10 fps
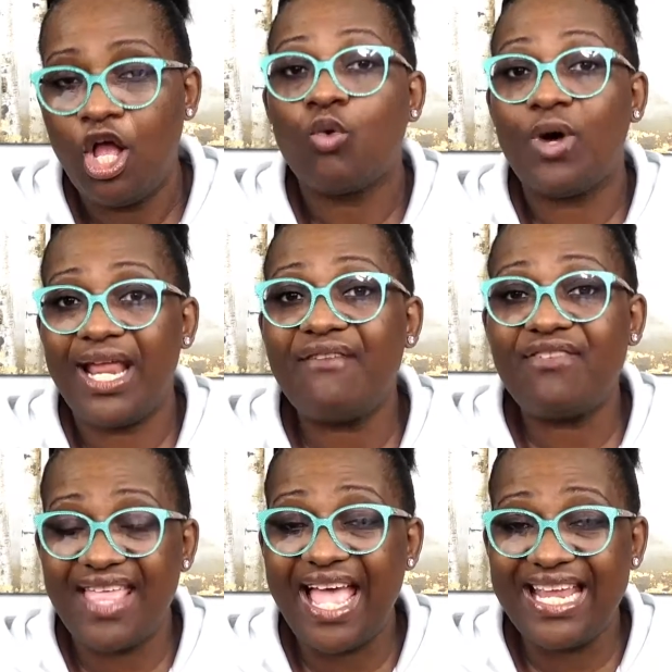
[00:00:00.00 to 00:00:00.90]

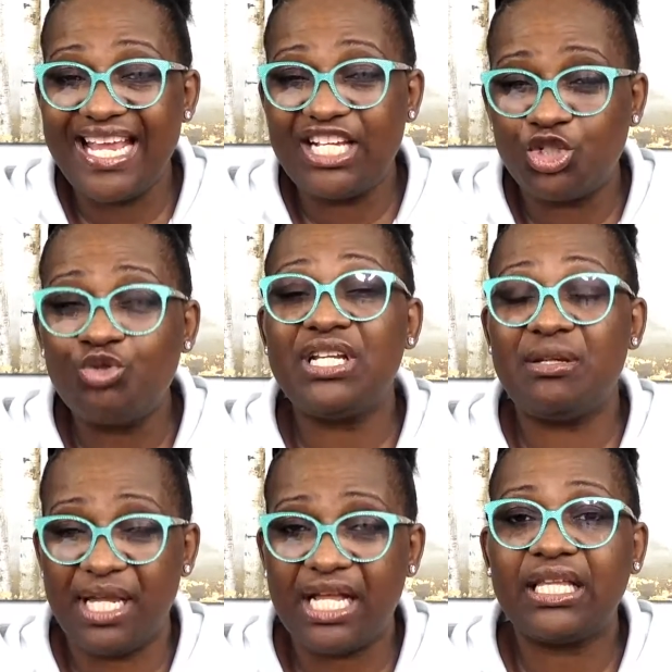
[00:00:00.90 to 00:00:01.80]
Whatever that is, you need to
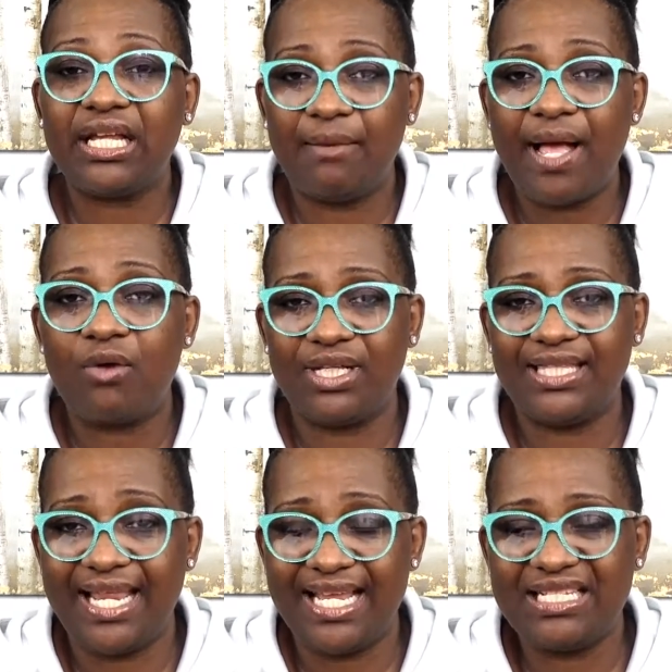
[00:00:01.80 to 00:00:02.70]
be clear about what
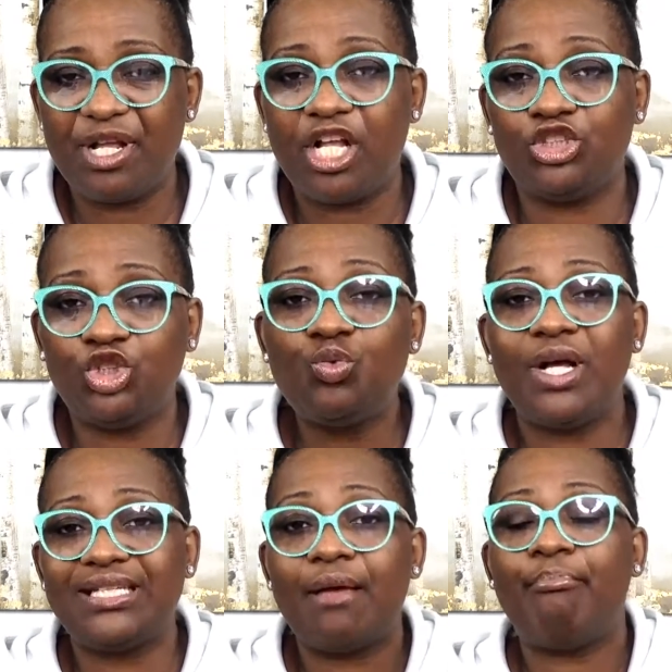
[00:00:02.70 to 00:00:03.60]
that is because you
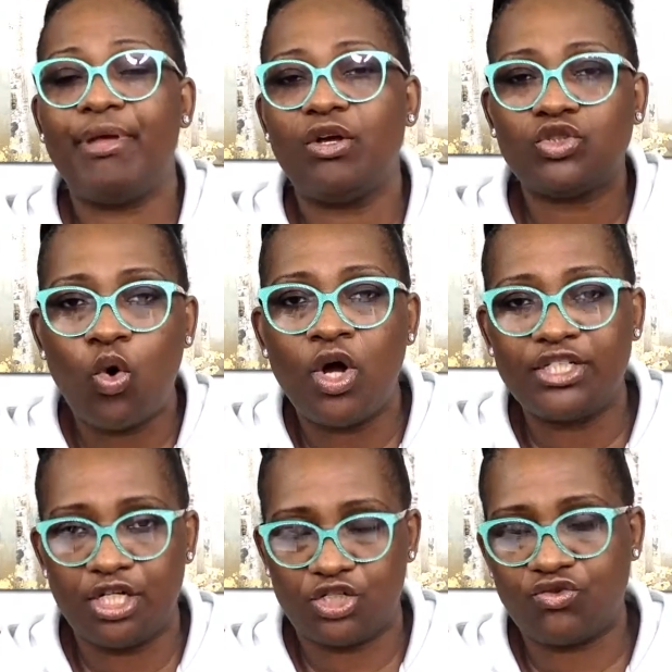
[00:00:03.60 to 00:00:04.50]
want to build
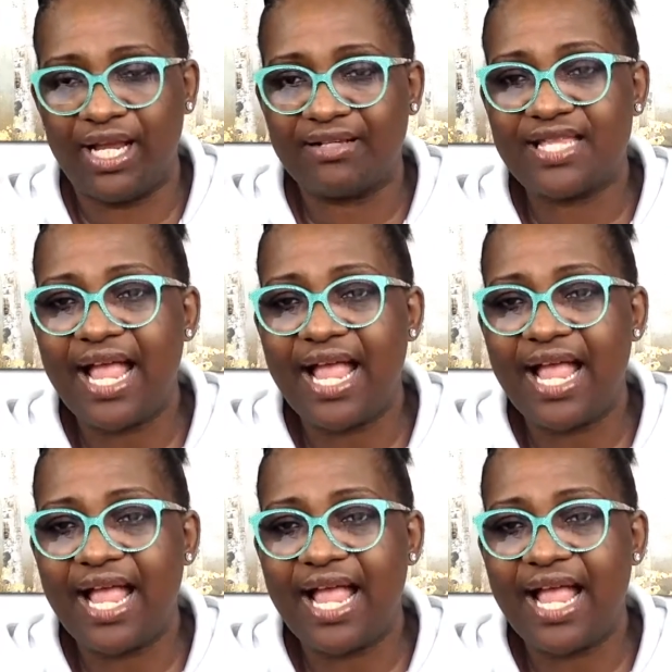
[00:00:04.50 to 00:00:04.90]
on your strengths.